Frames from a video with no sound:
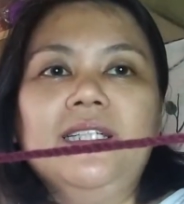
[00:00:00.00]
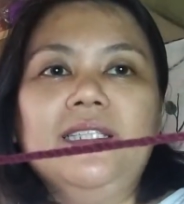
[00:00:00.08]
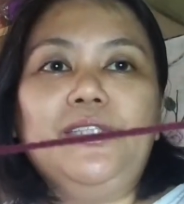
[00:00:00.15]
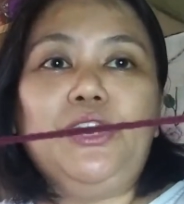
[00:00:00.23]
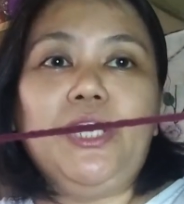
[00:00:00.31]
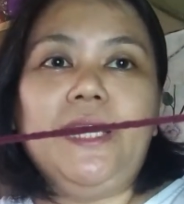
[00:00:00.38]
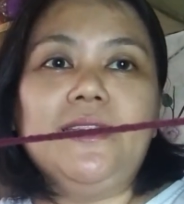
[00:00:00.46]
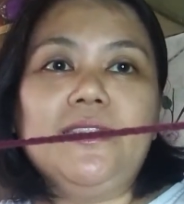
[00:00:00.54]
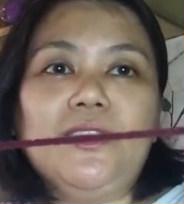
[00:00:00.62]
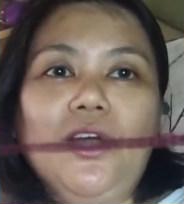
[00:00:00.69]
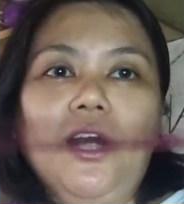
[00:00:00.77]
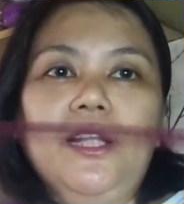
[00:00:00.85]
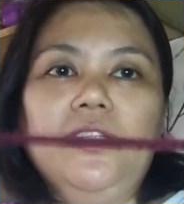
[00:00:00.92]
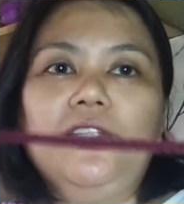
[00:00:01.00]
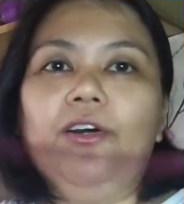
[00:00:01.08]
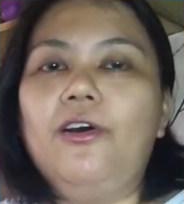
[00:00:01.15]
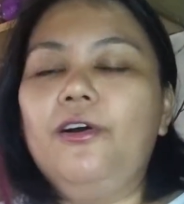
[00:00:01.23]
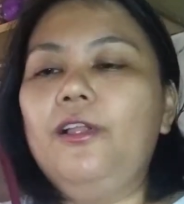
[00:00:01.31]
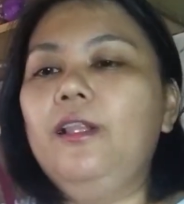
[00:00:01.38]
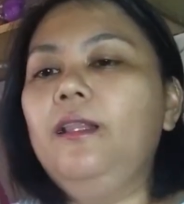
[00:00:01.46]
chains all in
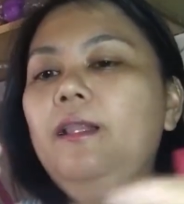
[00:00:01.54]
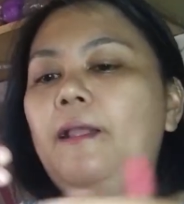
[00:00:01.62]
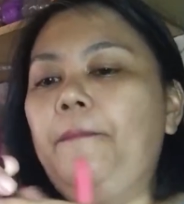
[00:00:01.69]
all.